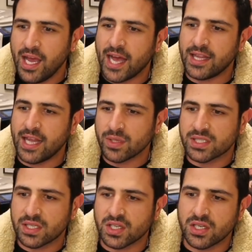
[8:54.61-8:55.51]
And there
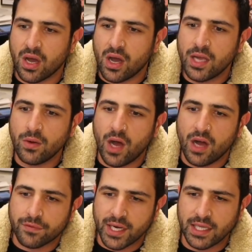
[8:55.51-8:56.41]
was a denial
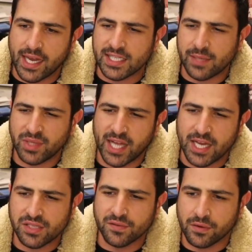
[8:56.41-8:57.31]
of regulators'
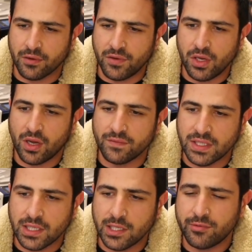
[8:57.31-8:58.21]
application for review of
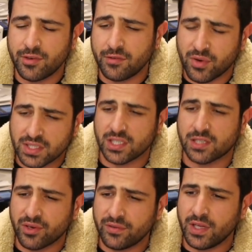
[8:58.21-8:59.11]
the deliberative process
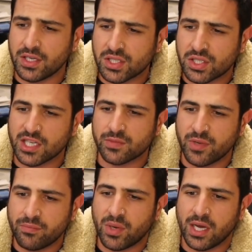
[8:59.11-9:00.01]
privilege
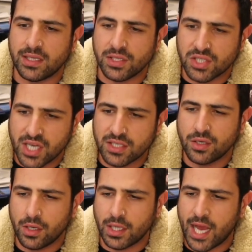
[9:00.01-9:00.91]
judgment by the judge in early